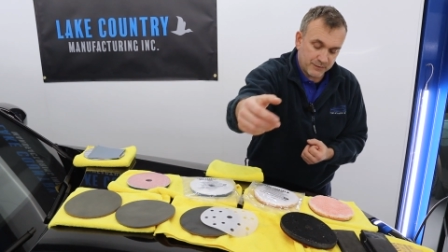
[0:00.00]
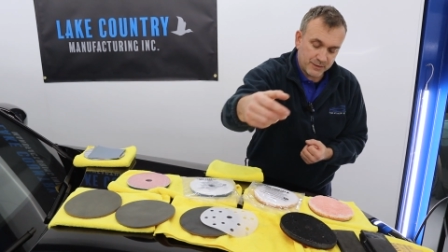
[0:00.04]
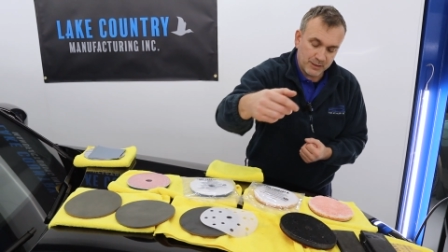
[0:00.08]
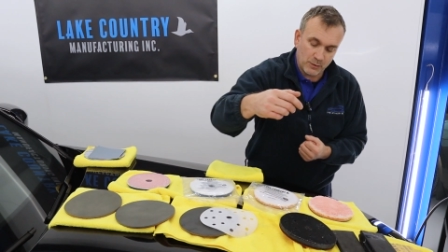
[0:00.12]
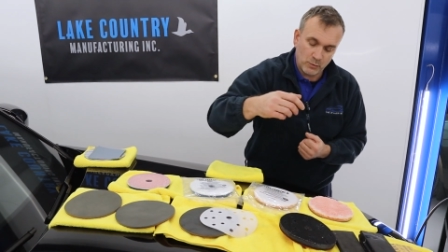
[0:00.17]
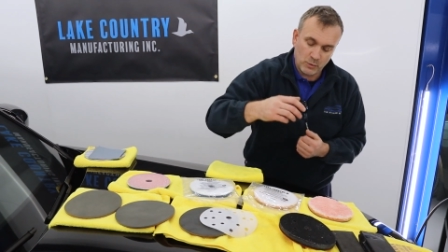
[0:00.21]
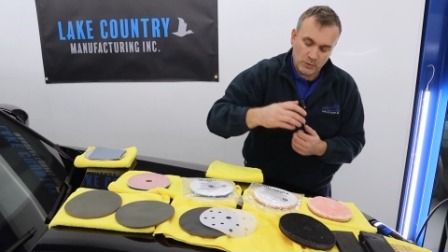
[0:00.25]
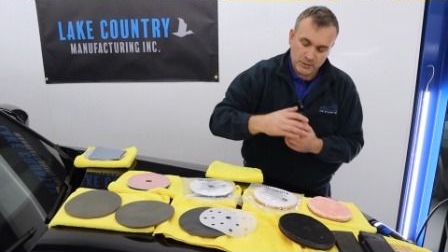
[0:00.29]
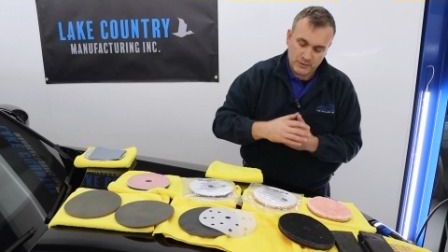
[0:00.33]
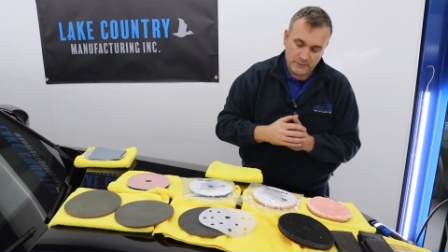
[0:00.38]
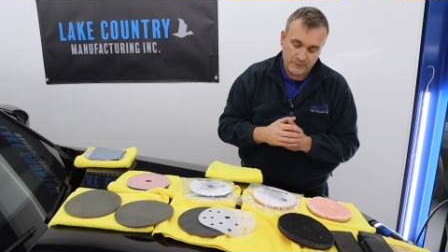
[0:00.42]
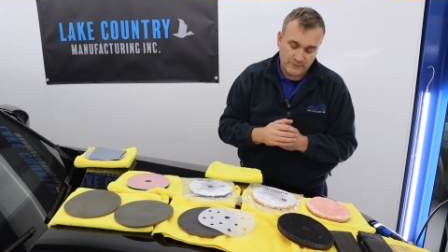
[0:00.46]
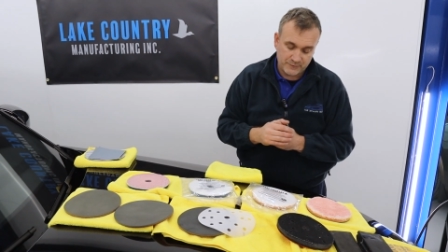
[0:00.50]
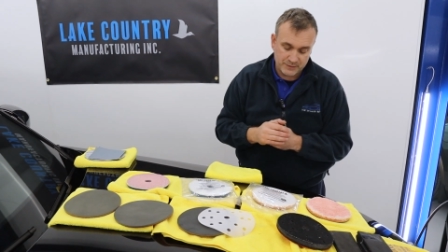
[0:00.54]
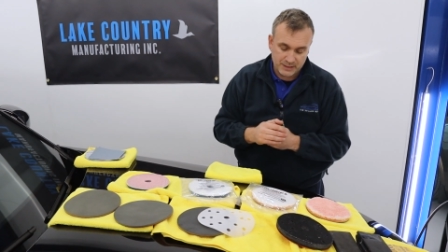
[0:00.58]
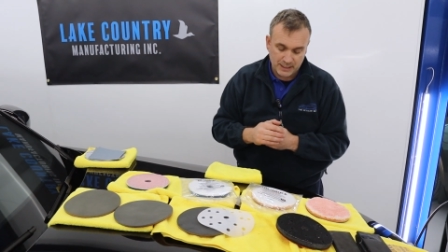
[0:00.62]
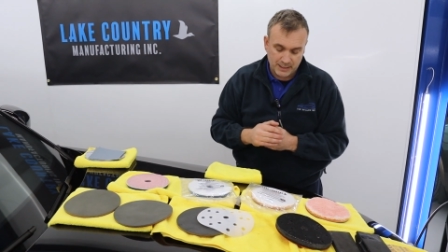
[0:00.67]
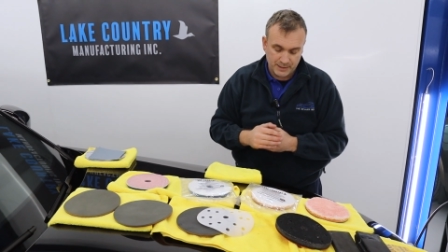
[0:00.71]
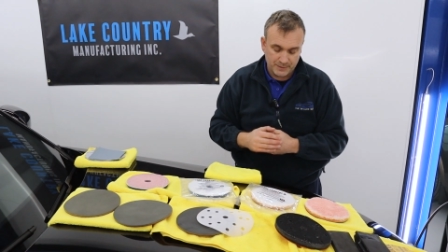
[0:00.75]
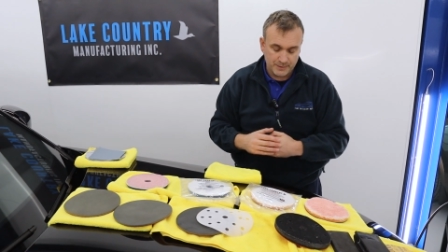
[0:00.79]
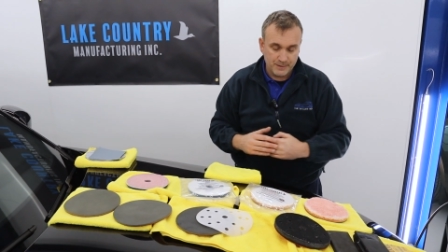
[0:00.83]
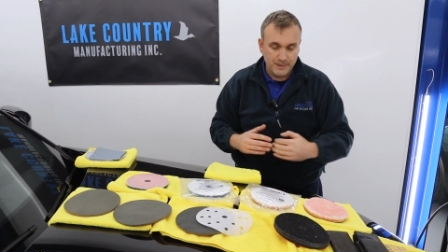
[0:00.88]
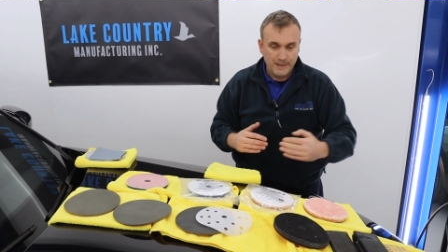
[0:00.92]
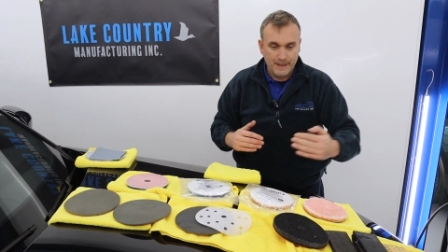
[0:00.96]
So what I've
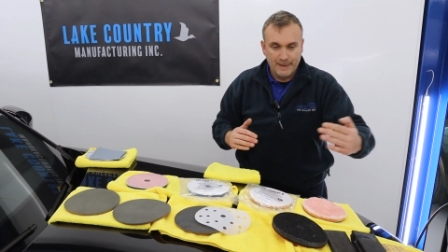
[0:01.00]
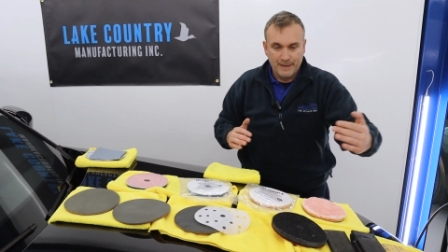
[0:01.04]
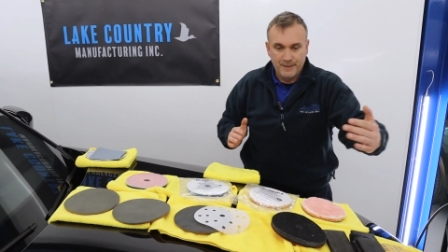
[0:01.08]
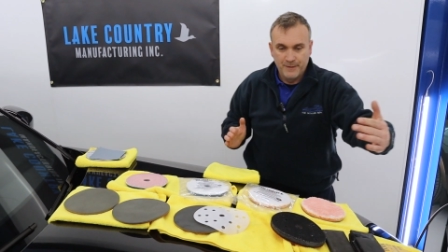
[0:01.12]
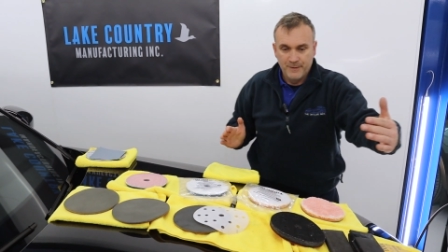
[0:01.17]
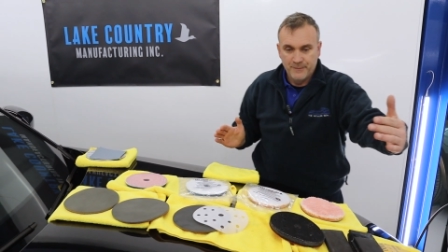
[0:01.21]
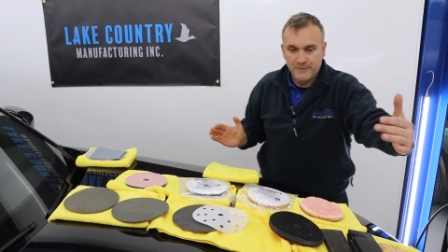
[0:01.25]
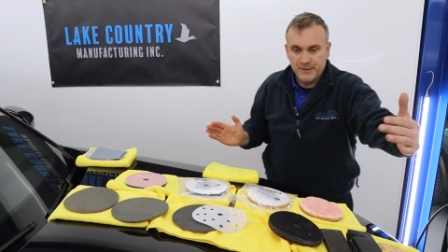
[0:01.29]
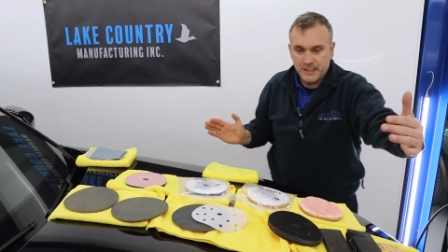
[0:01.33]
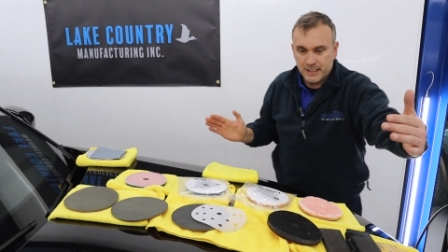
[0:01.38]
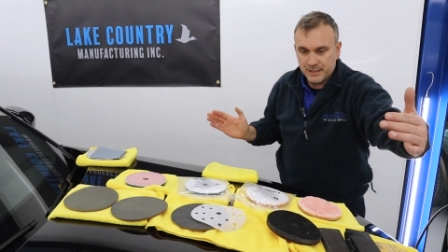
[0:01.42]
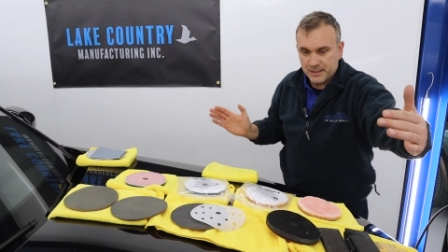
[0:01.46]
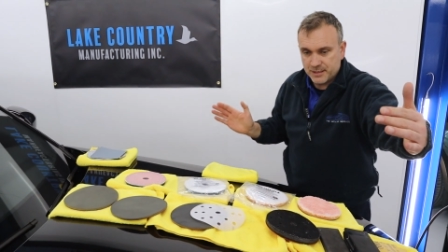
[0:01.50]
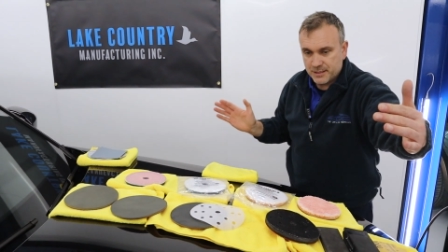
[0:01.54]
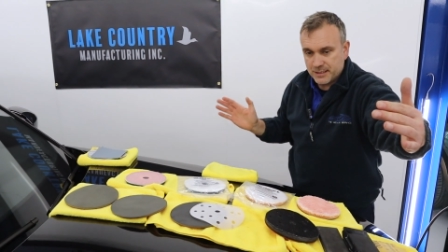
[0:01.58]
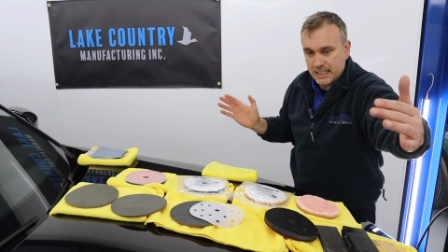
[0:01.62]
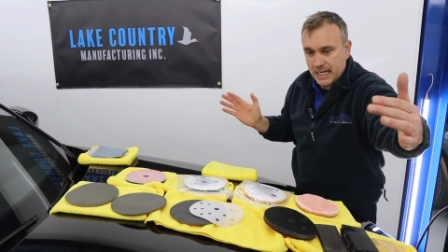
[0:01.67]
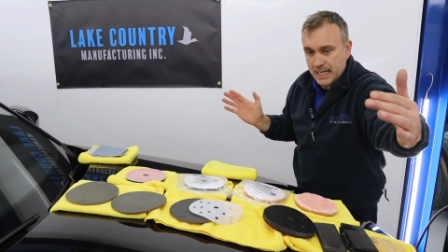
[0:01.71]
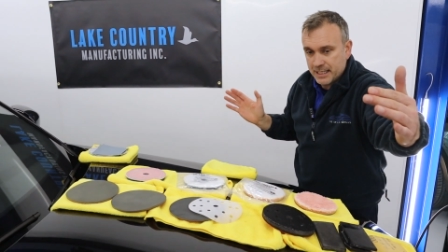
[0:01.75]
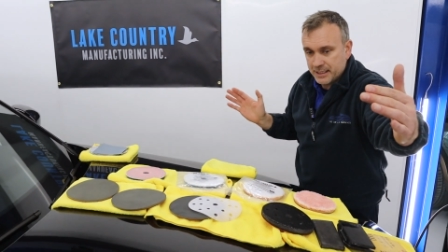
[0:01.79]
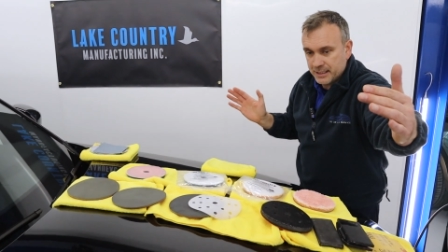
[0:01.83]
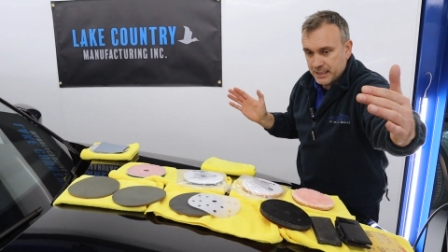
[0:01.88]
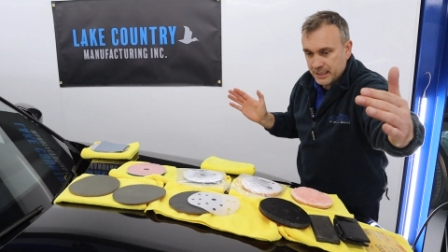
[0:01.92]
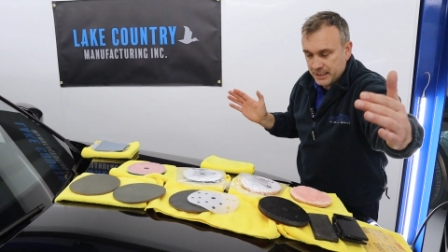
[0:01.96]
done is
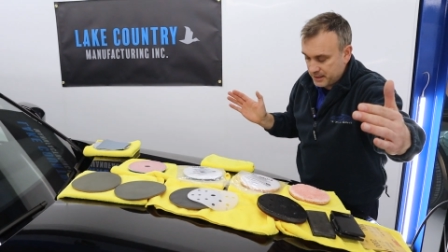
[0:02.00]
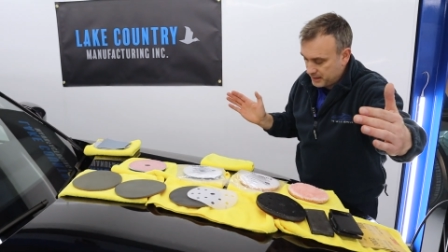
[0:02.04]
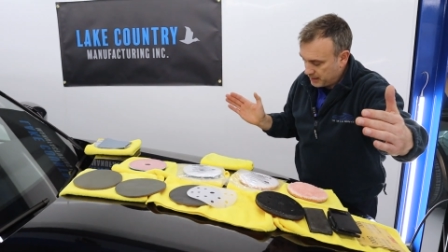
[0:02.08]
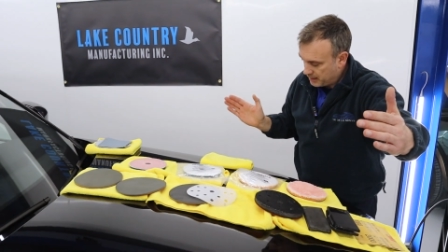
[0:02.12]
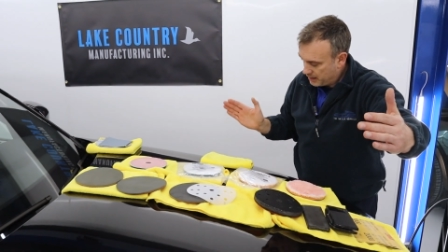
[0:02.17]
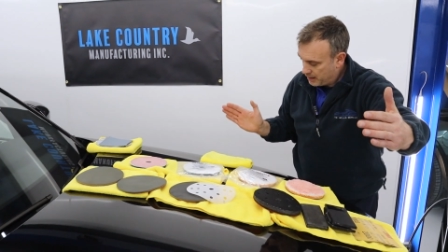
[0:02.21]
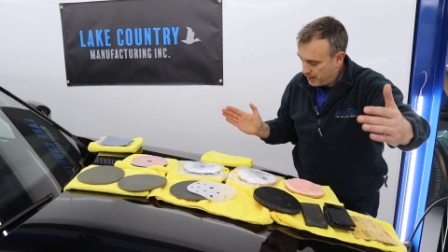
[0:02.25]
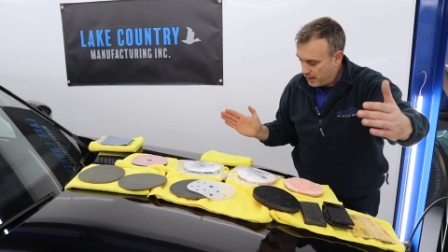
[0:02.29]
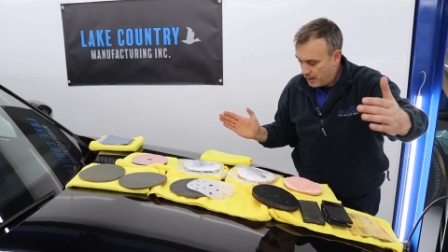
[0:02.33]
sanded